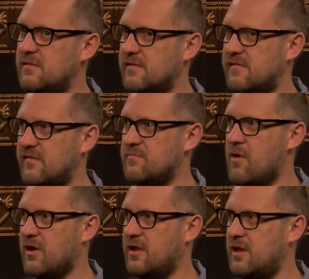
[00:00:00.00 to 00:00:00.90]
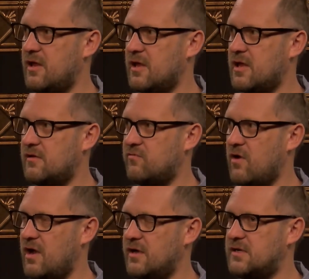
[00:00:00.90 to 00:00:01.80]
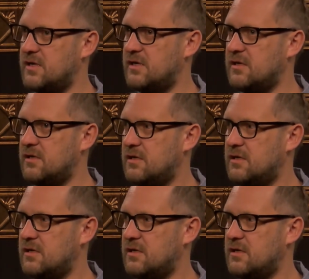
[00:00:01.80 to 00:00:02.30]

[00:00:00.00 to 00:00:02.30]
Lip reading: this as marketing and trying to,